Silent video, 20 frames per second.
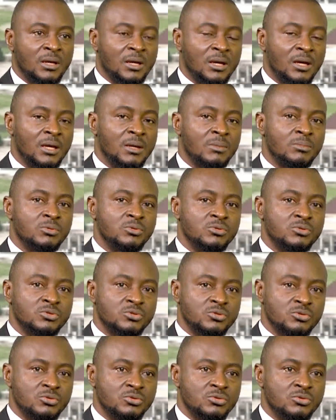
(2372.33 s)
able
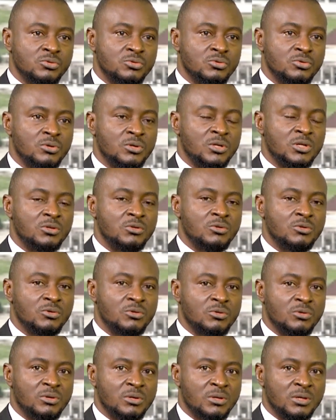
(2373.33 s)
to
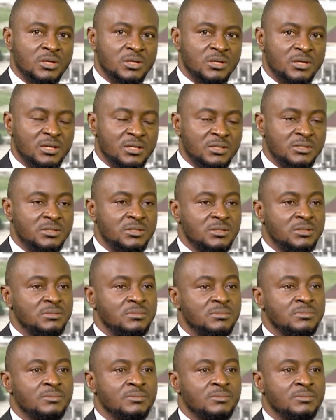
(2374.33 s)
engage in